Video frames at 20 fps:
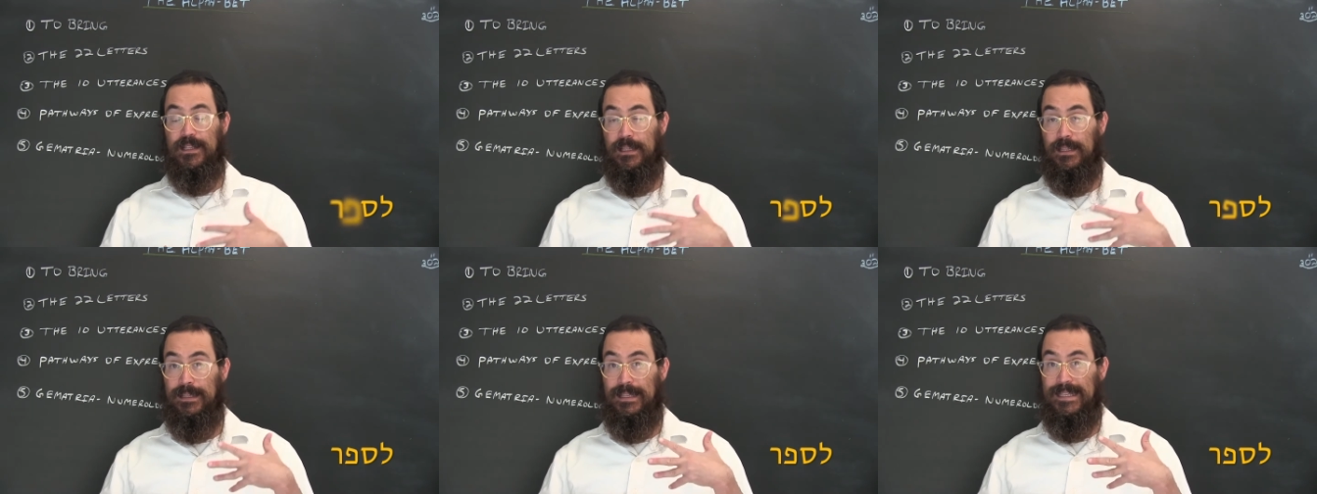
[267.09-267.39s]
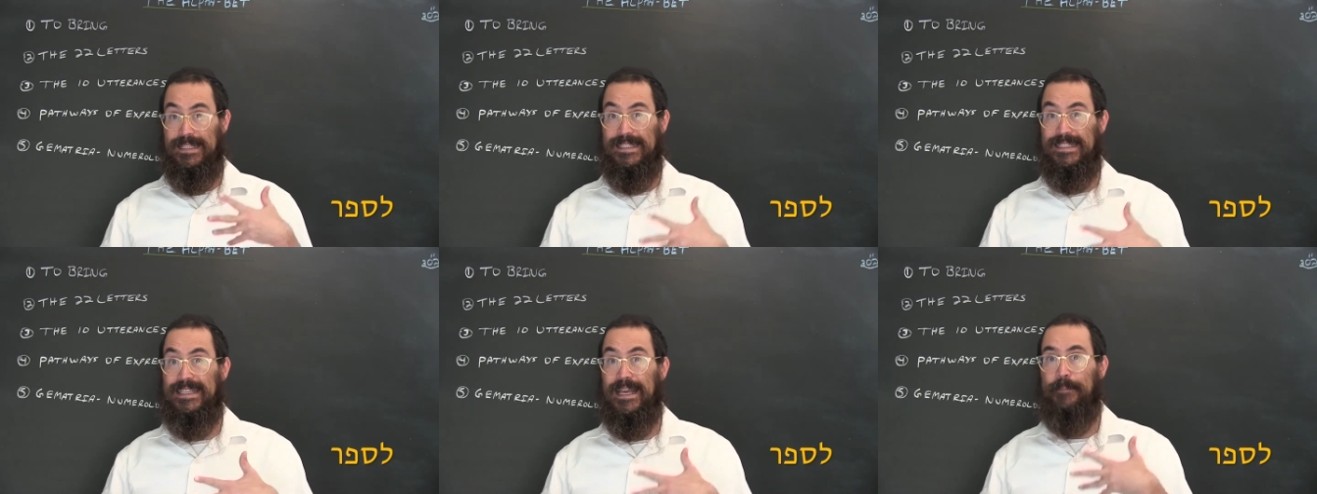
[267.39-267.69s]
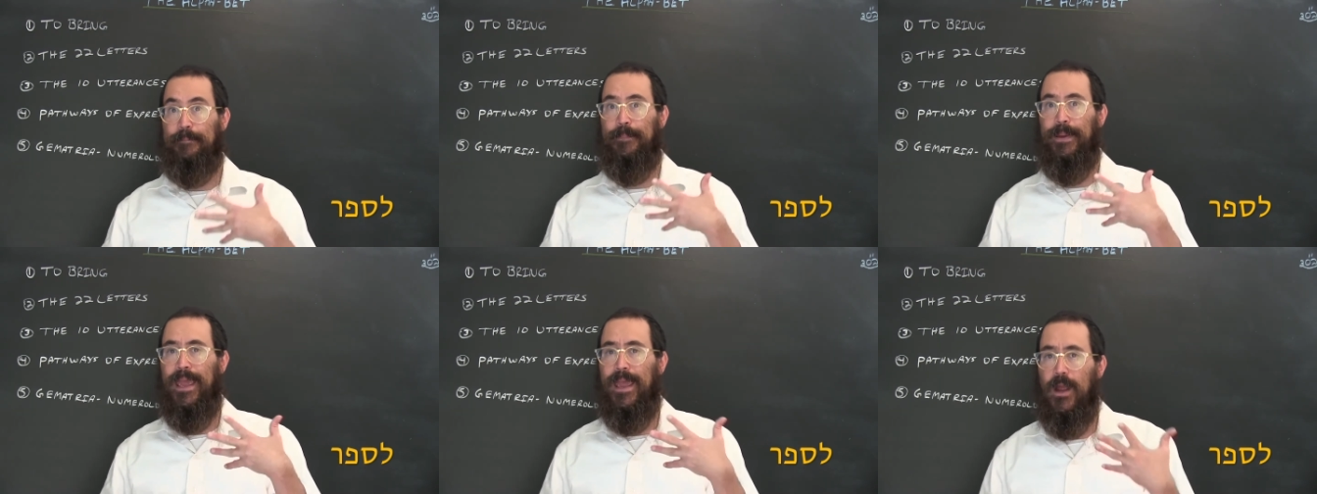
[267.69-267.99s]

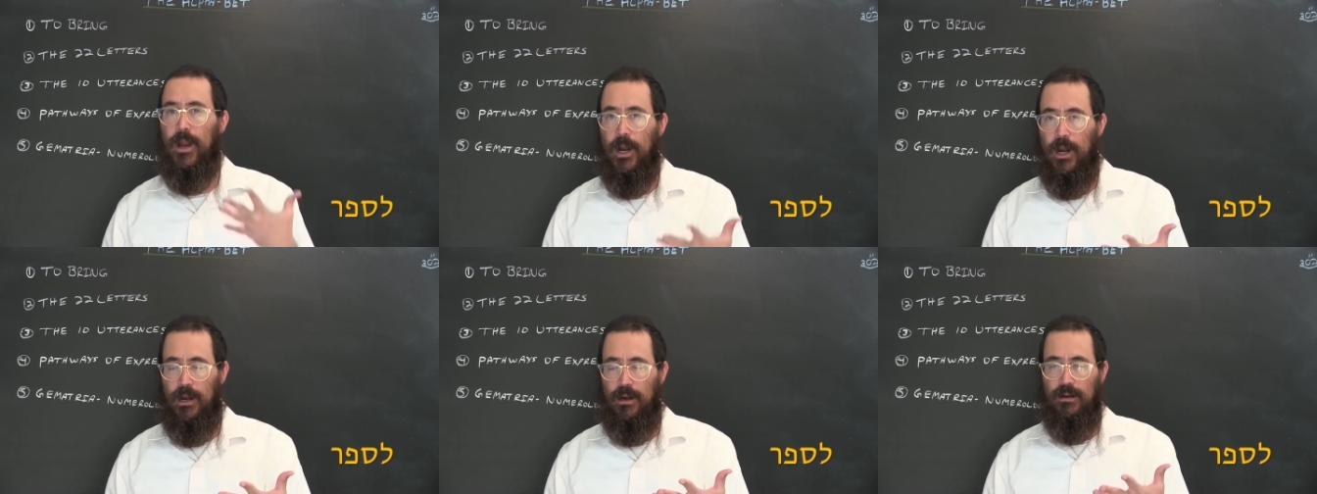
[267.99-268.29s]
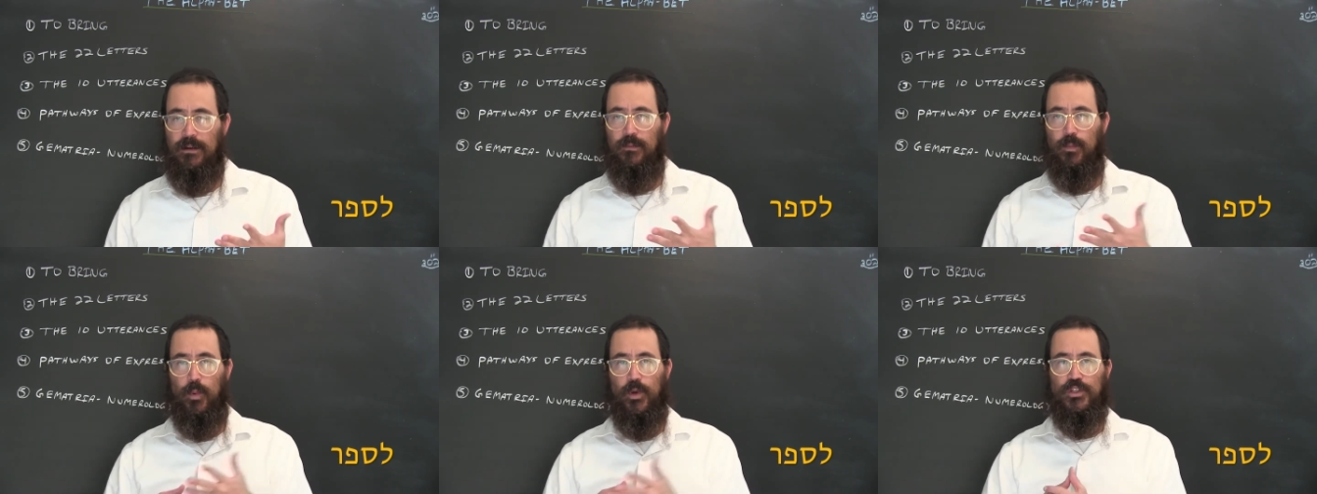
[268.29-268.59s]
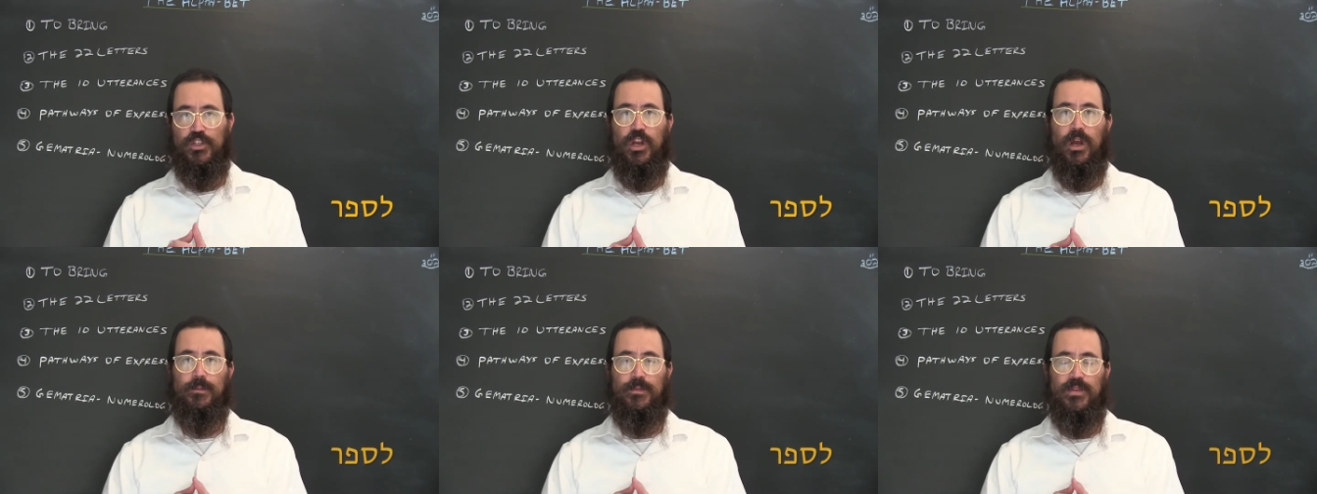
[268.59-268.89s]

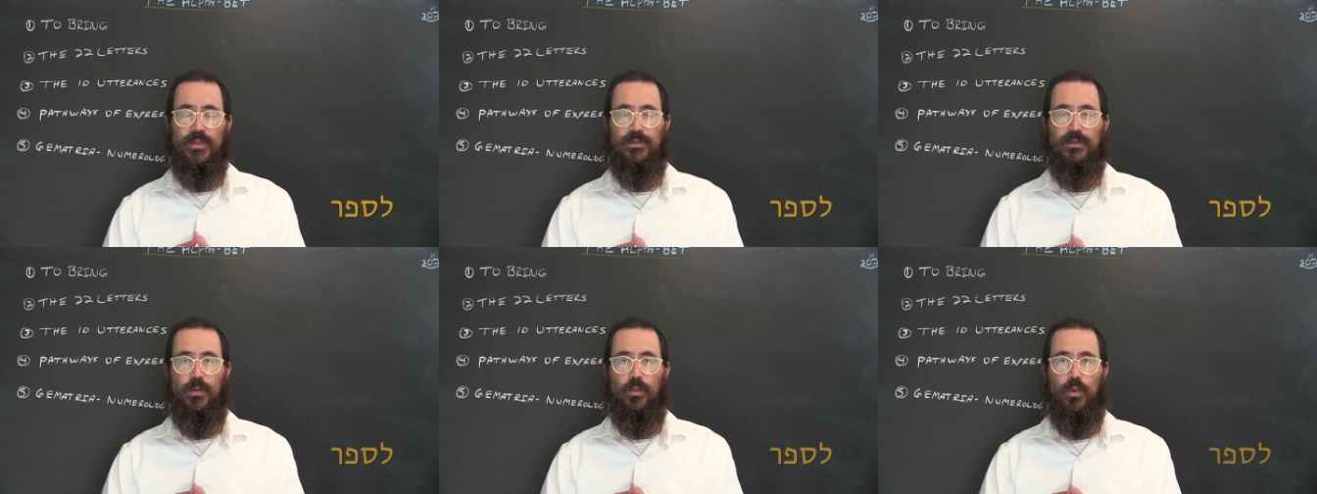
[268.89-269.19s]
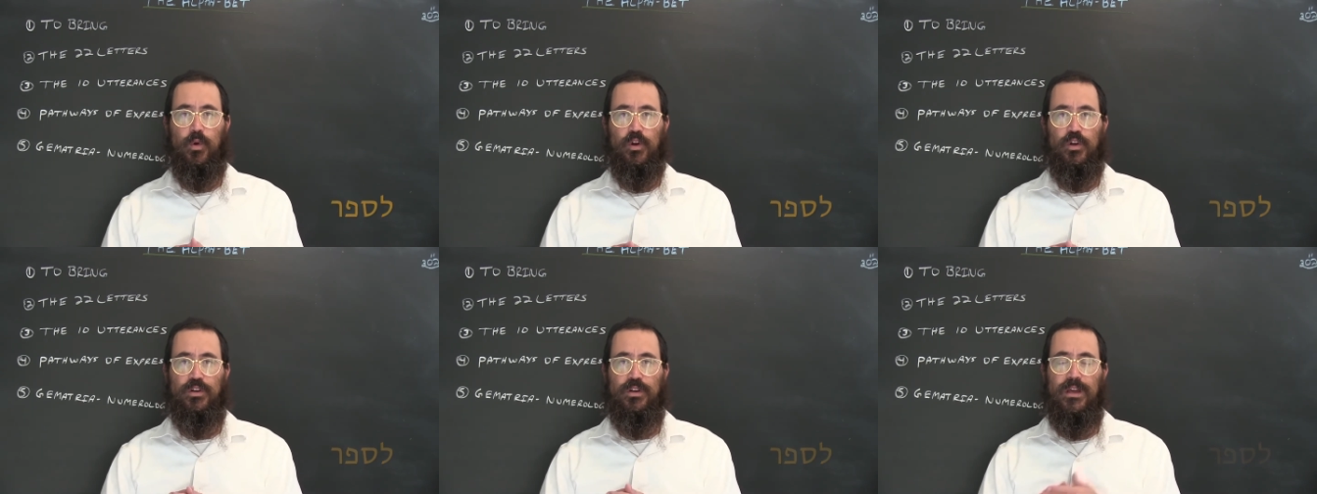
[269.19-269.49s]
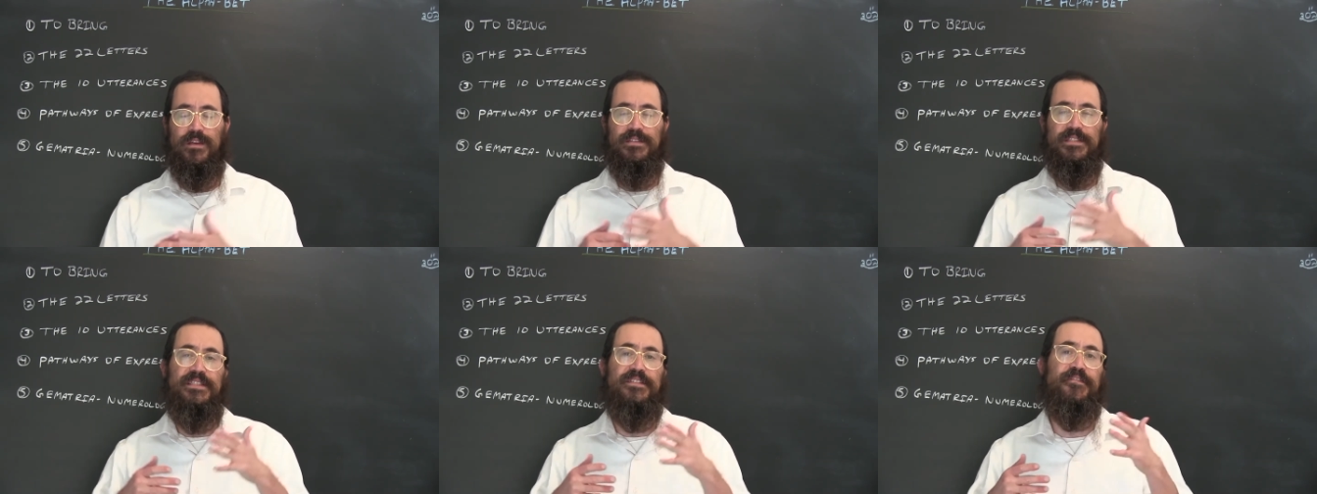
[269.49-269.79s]
which comes from the
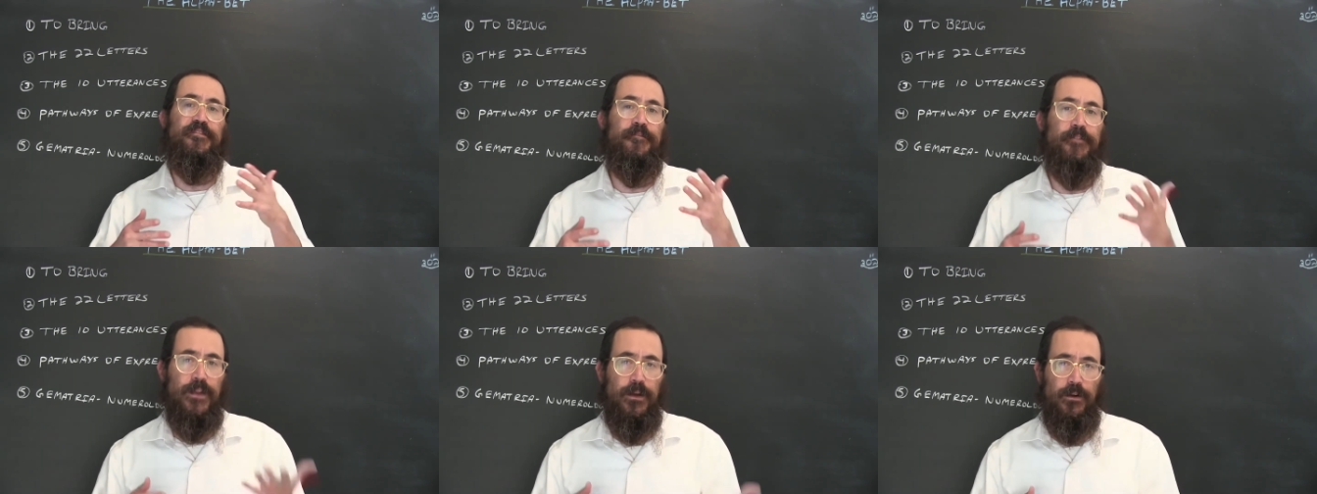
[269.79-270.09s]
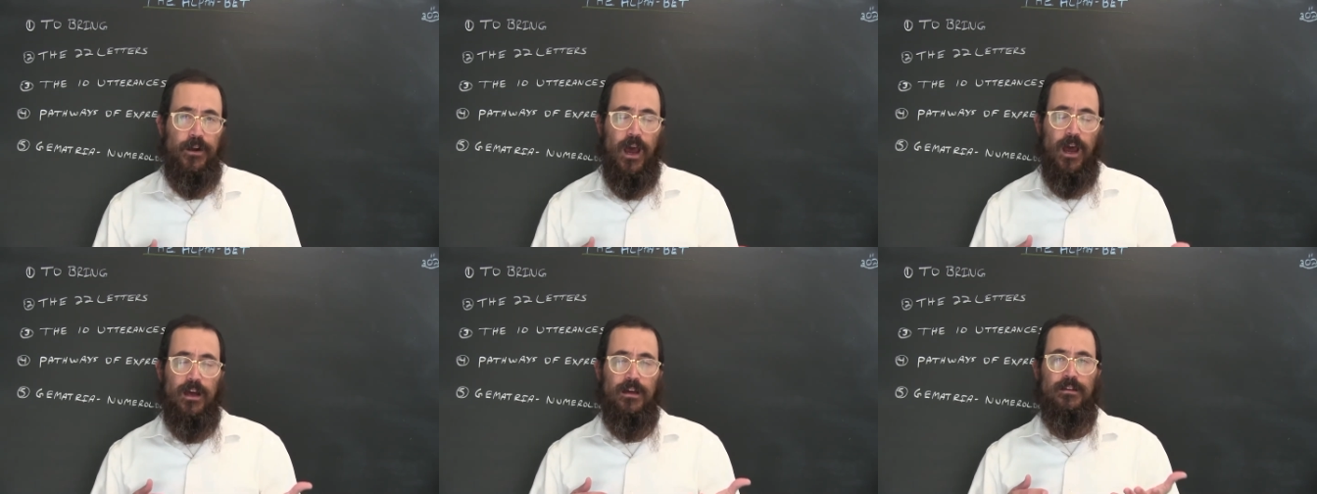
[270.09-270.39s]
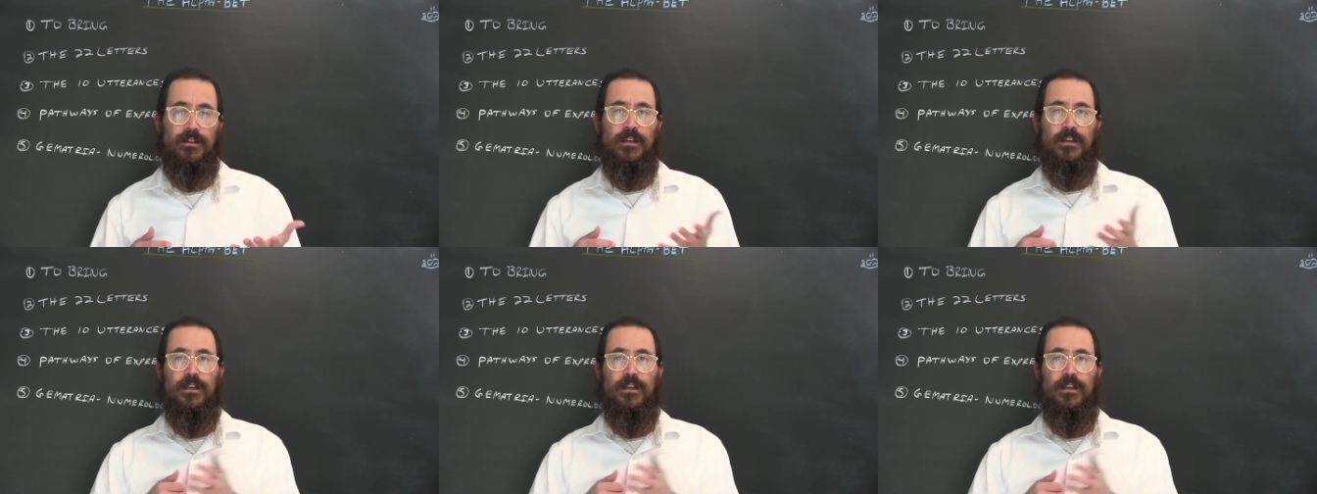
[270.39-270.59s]
word sphera,